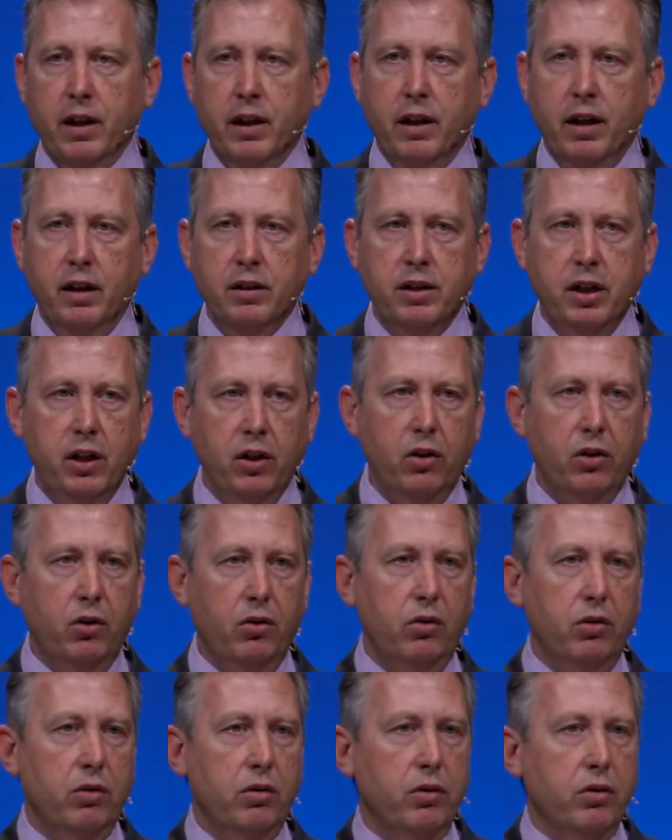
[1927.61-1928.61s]

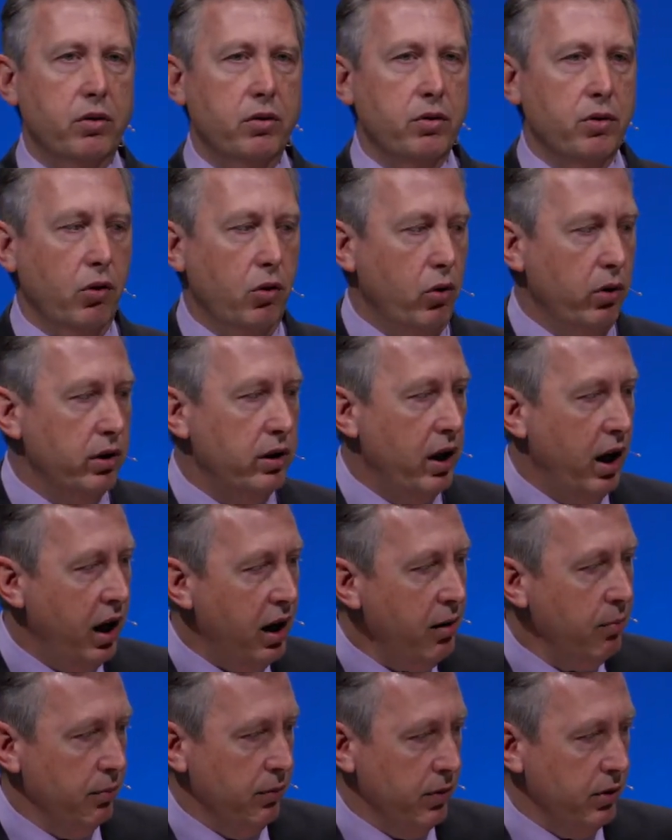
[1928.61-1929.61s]
until the Lord
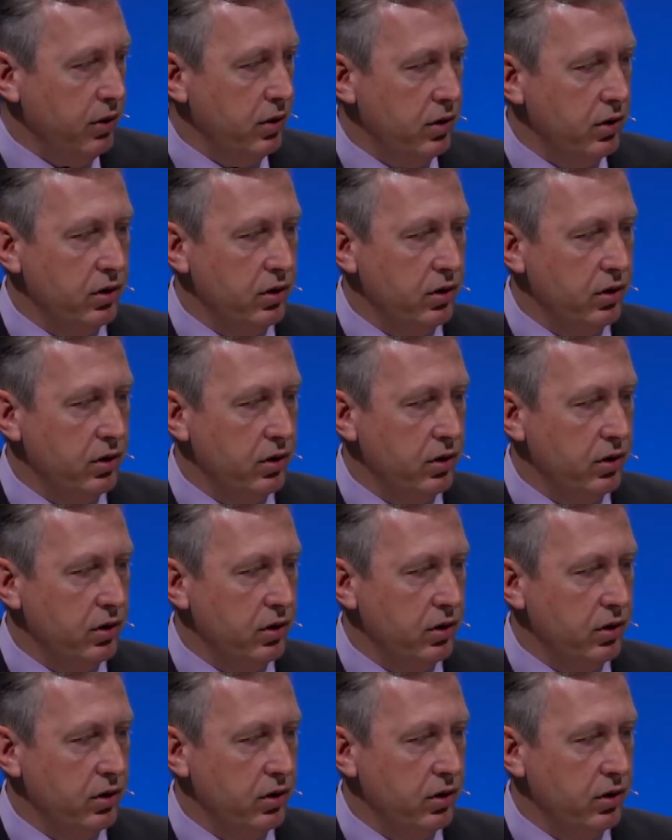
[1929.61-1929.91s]
comes.